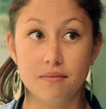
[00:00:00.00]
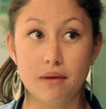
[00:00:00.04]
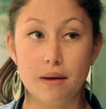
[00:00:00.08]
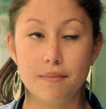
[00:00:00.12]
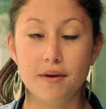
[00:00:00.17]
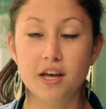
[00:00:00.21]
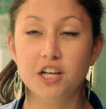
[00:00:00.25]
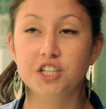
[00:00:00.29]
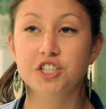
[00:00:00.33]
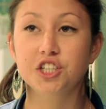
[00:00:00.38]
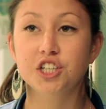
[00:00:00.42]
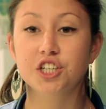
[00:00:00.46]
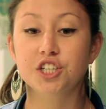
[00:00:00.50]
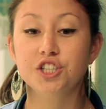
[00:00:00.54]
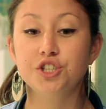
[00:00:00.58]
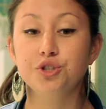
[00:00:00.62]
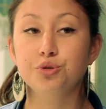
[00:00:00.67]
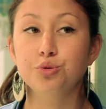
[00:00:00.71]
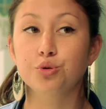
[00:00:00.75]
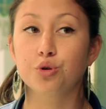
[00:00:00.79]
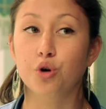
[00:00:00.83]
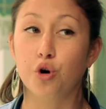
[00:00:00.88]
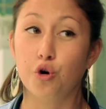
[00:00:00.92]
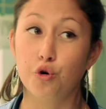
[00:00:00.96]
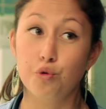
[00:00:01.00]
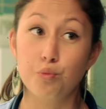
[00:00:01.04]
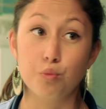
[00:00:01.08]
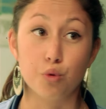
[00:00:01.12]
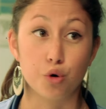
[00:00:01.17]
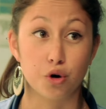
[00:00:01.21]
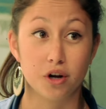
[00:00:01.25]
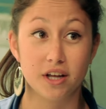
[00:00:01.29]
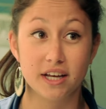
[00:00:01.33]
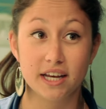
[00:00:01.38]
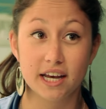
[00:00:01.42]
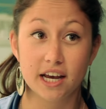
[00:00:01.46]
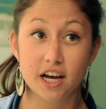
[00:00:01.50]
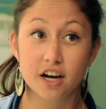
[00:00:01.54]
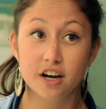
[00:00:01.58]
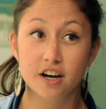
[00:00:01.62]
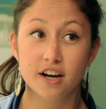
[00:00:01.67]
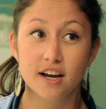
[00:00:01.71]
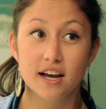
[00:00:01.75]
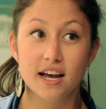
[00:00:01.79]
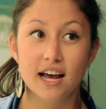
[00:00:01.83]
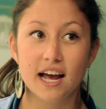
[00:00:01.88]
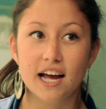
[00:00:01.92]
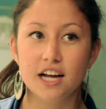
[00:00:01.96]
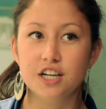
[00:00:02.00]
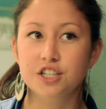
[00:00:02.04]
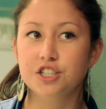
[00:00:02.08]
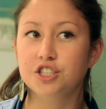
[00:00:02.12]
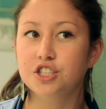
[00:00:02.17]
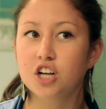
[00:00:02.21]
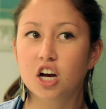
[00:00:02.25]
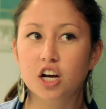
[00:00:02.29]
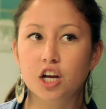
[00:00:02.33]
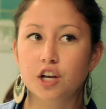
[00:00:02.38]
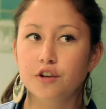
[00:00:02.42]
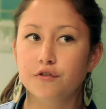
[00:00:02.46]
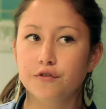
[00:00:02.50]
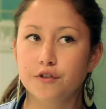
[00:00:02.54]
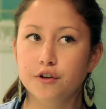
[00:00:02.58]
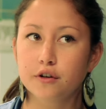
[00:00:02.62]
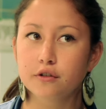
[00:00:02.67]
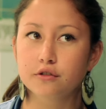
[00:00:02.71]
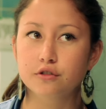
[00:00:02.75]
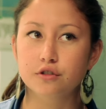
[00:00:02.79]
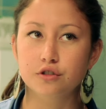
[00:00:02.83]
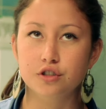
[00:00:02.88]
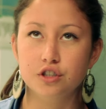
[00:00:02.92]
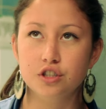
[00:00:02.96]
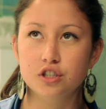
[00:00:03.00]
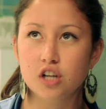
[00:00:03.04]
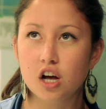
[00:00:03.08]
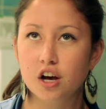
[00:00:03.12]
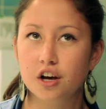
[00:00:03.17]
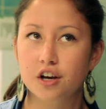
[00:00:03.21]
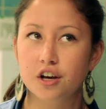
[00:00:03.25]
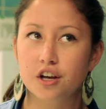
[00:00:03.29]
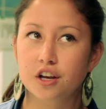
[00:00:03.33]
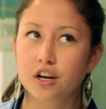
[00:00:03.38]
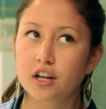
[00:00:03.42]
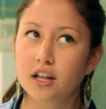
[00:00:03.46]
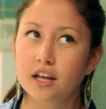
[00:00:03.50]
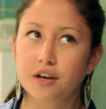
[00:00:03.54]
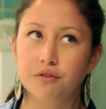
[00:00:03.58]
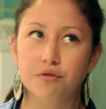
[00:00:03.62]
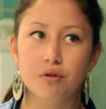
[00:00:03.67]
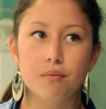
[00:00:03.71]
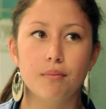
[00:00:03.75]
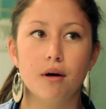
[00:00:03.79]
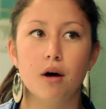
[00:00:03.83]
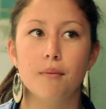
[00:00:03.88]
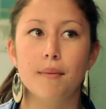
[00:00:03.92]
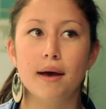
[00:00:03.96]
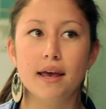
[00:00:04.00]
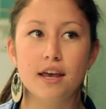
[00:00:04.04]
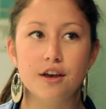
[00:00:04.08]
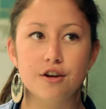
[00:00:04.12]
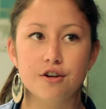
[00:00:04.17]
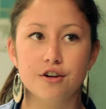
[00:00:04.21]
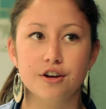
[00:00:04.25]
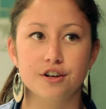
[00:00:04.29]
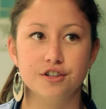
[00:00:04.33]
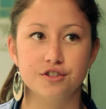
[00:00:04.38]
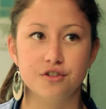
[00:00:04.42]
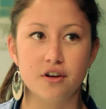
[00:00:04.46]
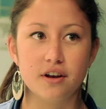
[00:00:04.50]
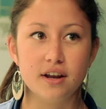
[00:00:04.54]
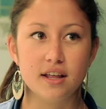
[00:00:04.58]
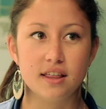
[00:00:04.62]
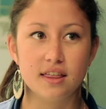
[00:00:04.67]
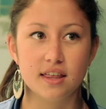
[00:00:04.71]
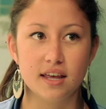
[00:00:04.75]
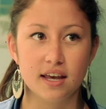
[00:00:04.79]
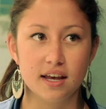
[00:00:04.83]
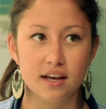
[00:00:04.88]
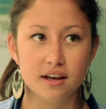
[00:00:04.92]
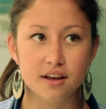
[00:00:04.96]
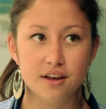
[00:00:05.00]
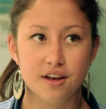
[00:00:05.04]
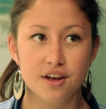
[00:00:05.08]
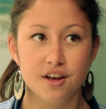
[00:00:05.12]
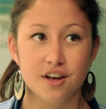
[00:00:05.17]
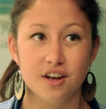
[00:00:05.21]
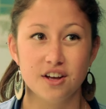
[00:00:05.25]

My patient can do her own morning care, and she's not confused, so she's not going to rip out my earrings or anything.